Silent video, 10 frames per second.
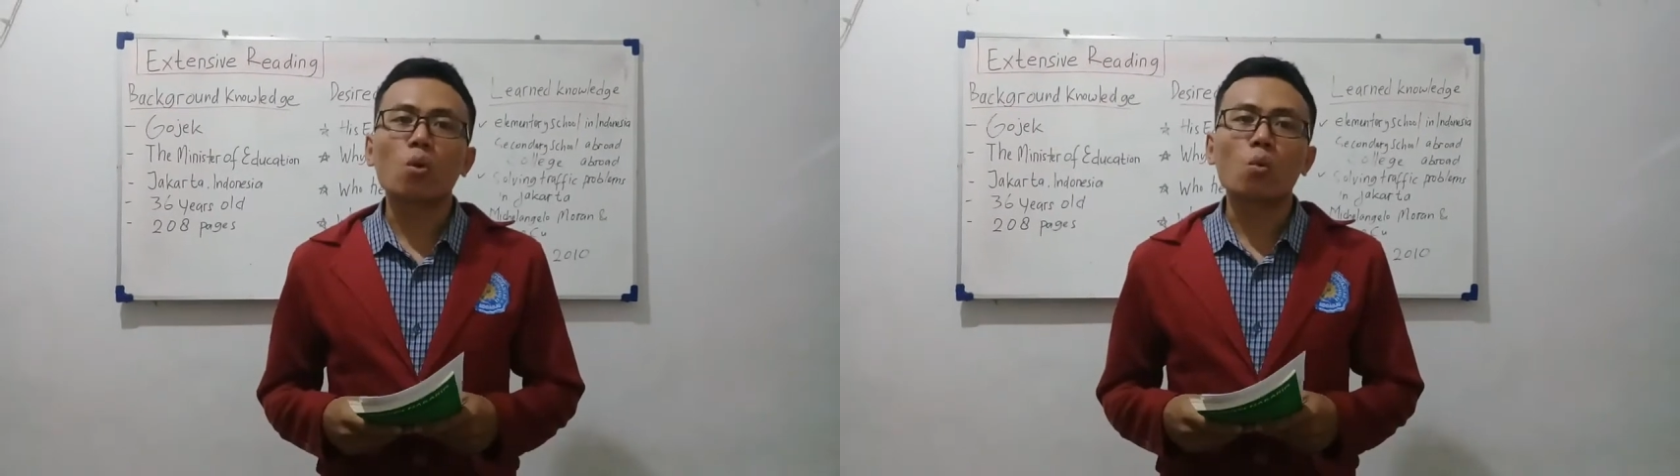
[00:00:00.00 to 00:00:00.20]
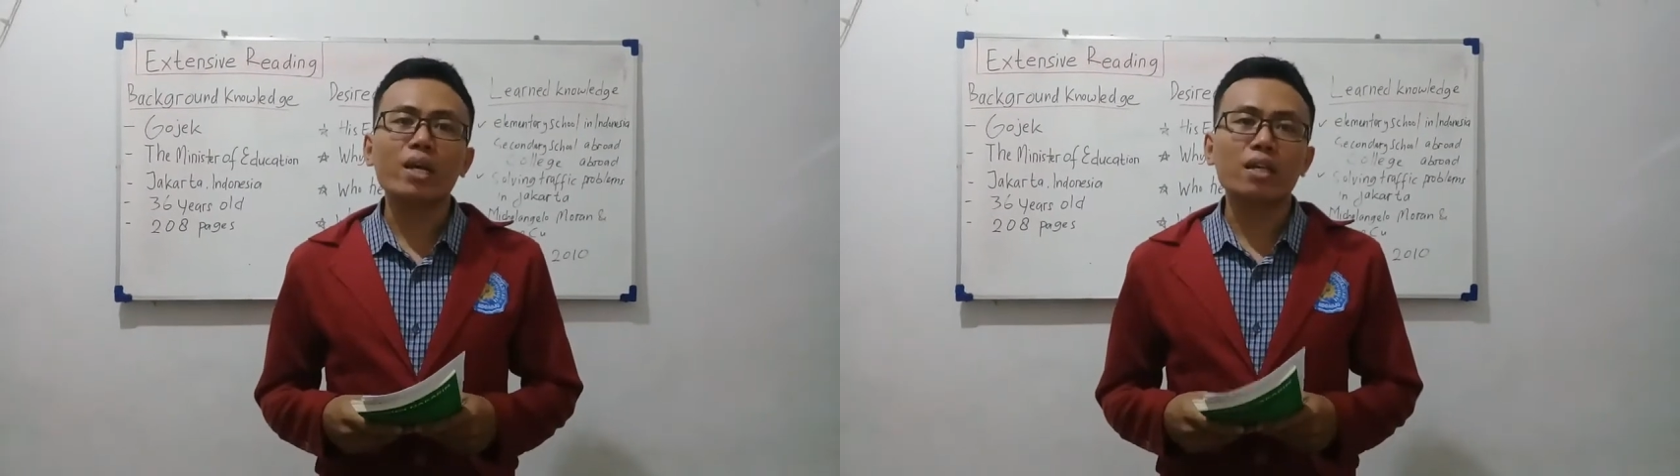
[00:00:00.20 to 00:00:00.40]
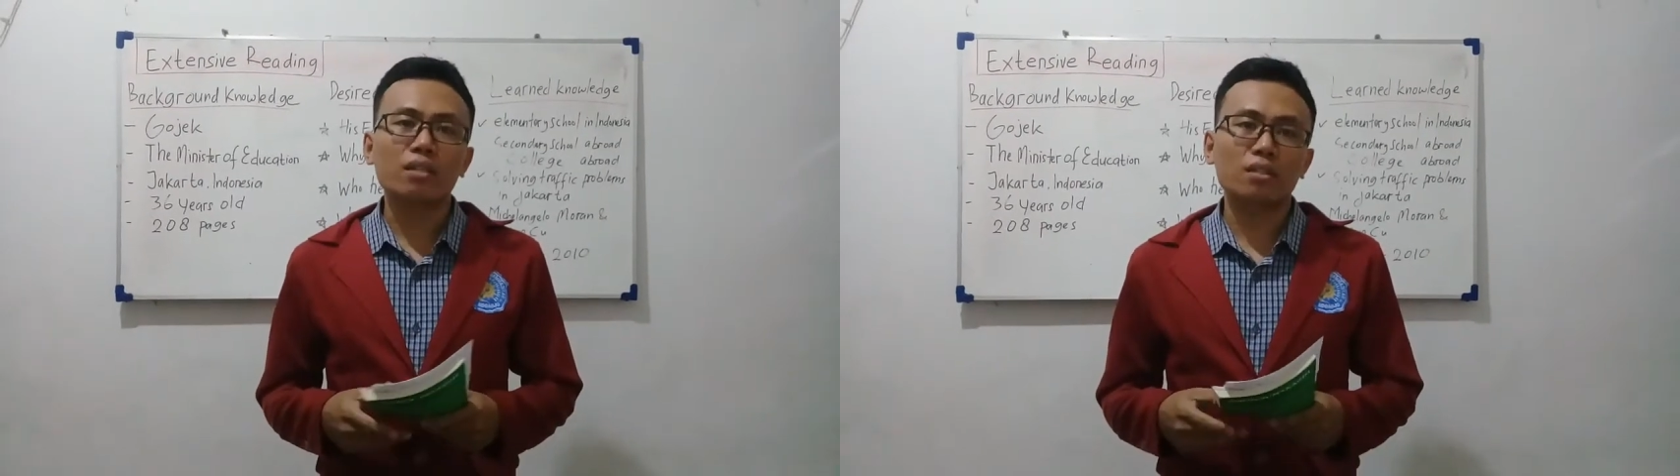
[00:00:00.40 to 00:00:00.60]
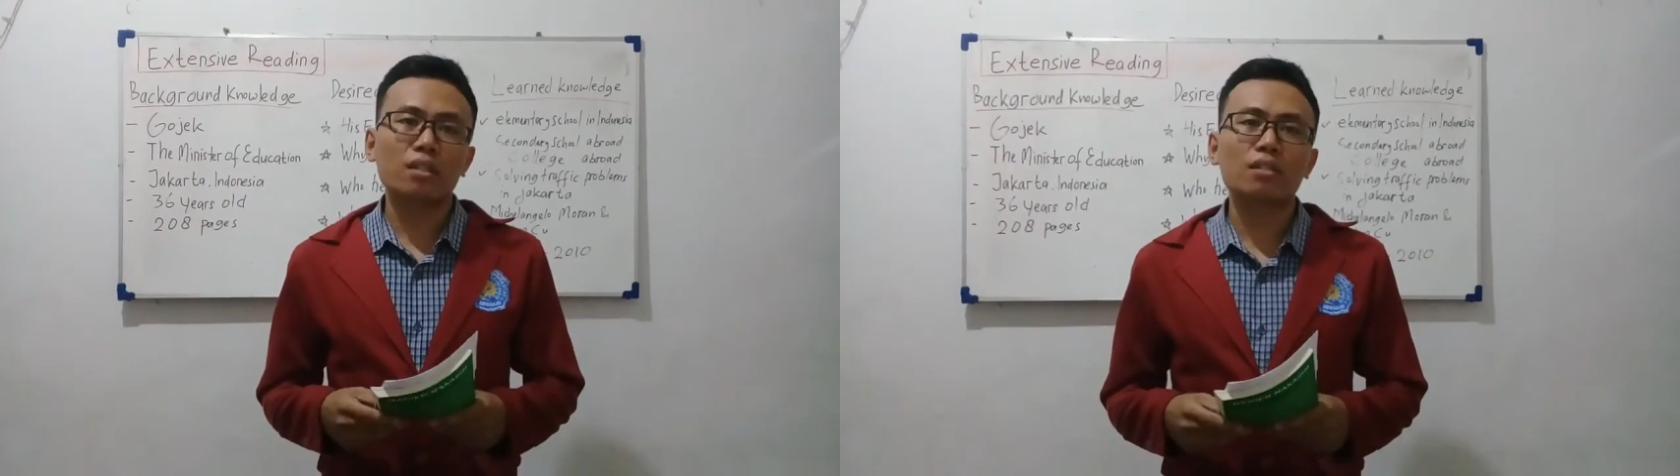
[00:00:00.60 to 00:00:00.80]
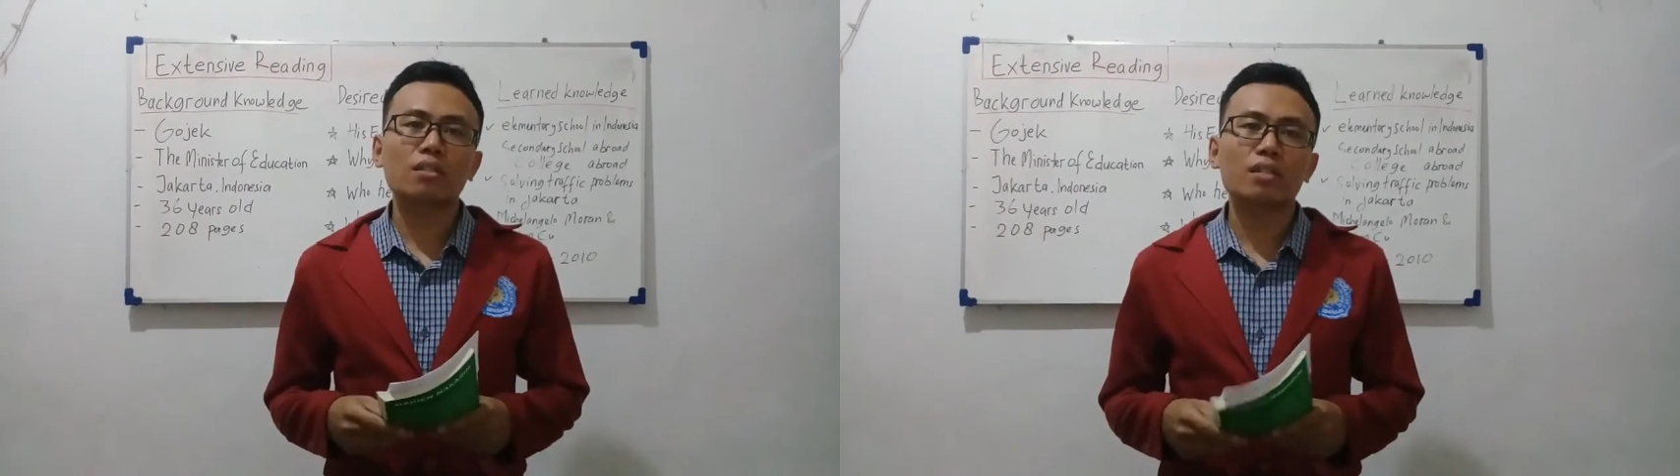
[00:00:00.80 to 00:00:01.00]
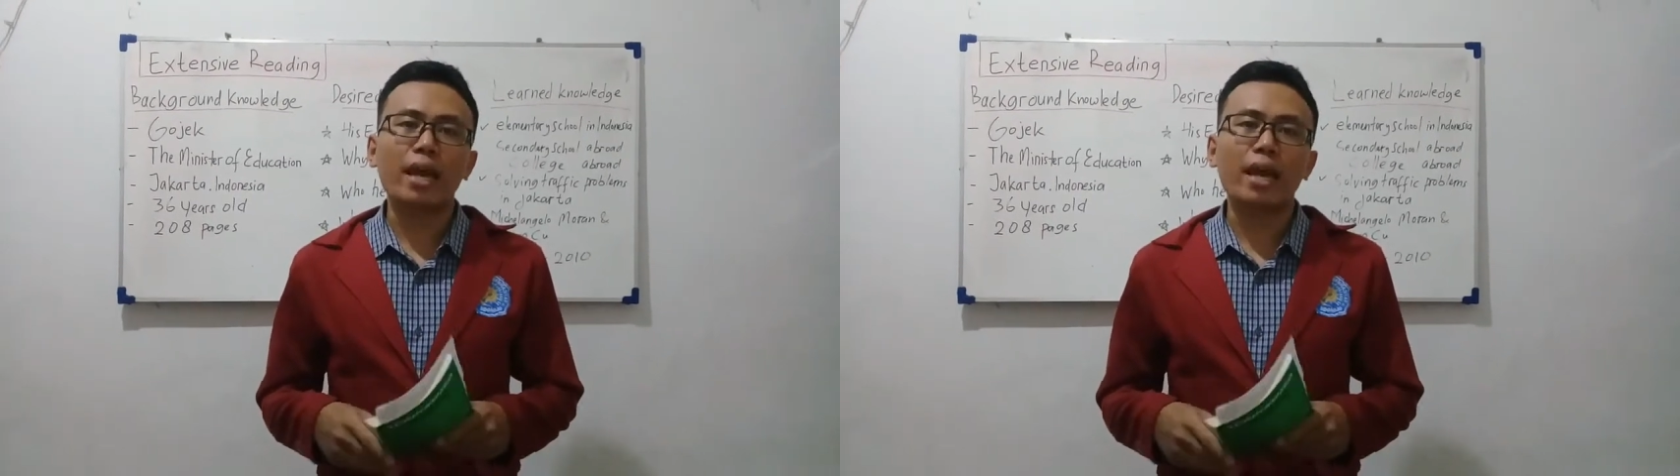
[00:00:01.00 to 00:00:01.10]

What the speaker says: weaknesses